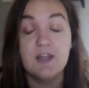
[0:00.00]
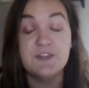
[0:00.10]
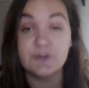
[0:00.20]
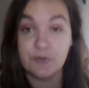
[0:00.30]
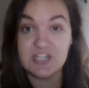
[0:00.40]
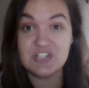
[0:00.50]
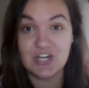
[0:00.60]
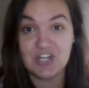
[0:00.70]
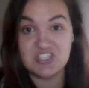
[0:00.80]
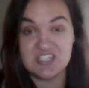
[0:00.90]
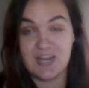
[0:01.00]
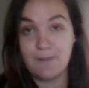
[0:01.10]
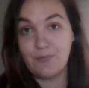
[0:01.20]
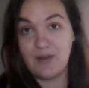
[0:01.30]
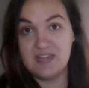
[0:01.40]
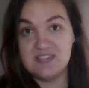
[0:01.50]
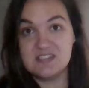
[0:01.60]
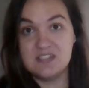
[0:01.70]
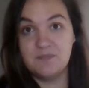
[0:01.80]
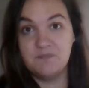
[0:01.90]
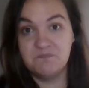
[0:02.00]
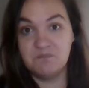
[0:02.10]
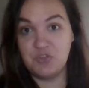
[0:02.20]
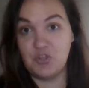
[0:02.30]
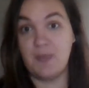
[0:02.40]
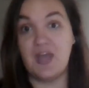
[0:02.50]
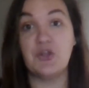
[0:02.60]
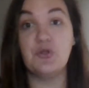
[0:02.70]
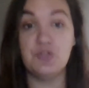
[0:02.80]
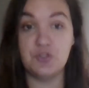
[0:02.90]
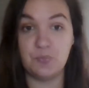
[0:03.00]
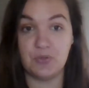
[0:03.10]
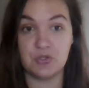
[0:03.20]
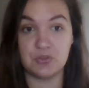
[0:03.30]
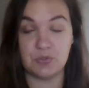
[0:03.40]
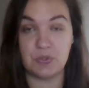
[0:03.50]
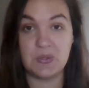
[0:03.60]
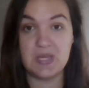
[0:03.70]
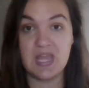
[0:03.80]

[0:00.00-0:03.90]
They're going to charge the same price no matter who you book through.